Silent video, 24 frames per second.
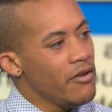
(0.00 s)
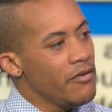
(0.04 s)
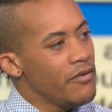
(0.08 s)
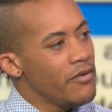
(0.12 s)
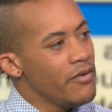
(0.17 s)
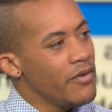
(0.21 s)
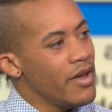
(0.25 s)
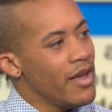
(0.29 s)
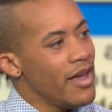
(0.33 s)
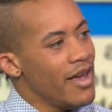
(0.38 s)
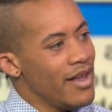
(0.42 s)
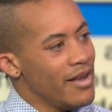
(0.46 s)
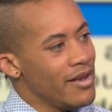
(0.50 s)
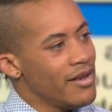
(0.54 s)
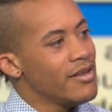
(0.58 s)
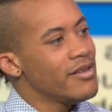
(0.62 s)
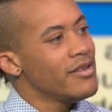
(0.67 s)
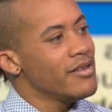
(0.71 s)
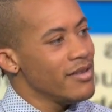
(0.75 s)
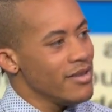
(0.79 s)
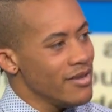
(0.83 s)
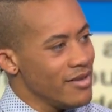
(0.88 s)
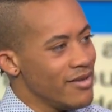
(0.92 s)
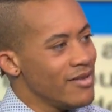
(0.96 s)
I see. While
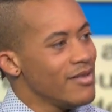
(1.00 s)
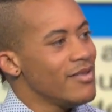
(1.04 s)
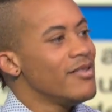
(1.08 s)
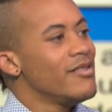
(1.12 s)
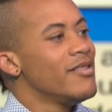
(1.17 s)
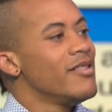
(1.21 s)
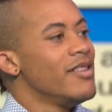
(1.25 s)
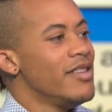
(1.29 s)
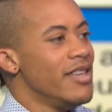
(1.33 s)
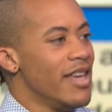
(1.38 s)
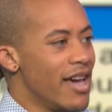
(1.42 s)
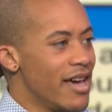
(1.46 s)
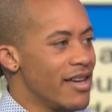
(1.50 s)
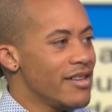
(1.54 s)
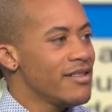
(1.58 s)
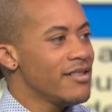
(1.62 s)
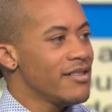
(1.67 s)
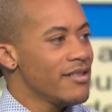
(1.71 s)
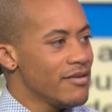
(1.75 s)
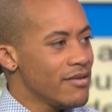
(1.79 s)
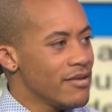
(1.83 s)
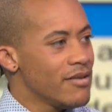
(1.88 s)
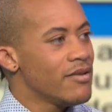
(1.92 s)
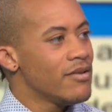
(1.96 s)
you were in the military, yes.
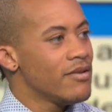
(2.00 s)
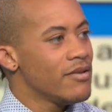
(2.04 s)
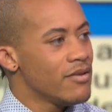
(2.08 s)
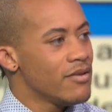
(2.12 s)
they were happy.